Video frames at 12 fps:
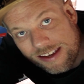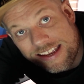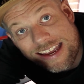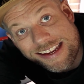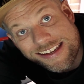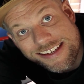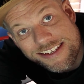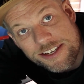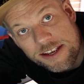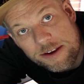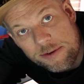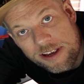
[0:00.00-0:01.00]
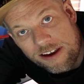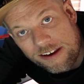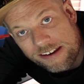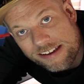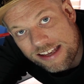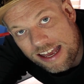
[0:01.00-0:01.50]
Okay, so here we
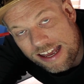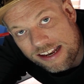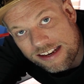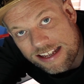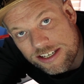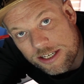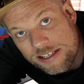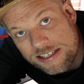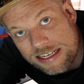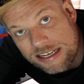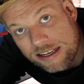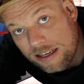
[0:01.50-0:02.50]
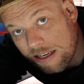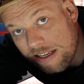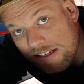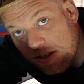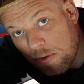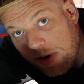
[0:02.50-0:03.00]
are, and as you can see,
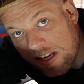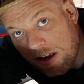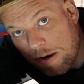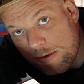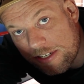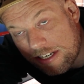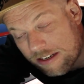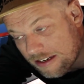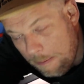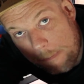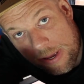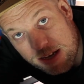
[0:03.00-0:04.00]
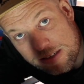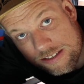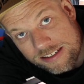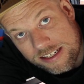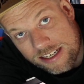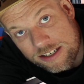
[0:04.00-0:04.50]
it's quite cozy, but
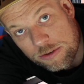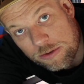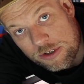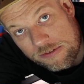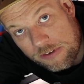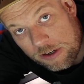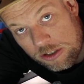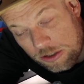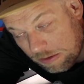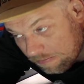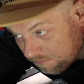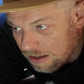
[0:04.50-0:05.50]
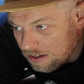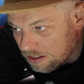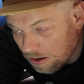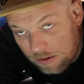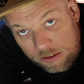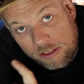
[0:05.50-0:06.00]
it is also functional.
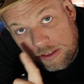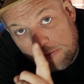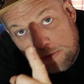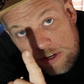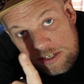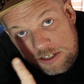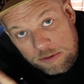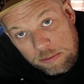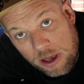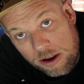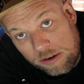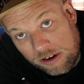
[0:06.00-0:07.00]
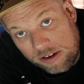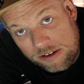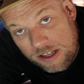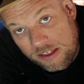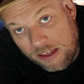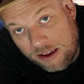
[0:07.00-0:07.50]
So the first component
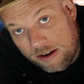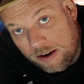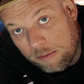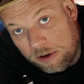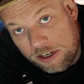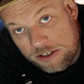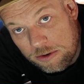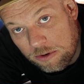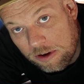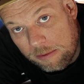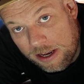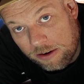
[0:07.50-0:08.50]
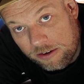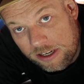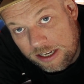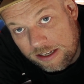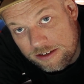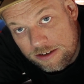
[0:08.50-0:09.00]
that I'm going to talk about
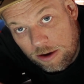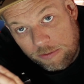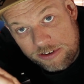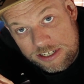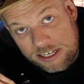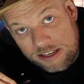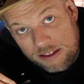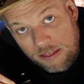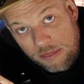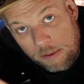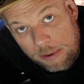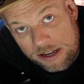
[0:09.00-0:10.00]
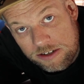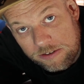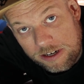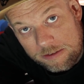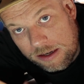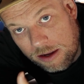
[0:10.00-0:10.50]
is obviously the
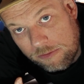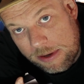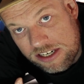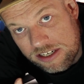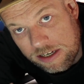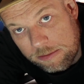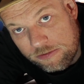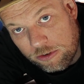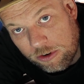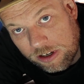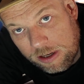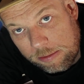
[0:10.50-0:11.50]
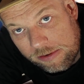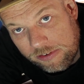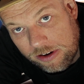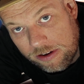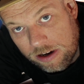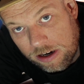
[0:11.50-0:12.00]
battery. Now I've mentioned it before in a couple
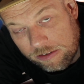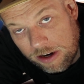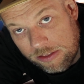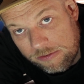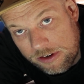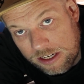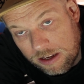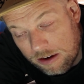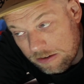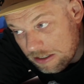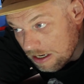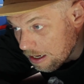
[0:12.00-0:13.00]
of our other videos,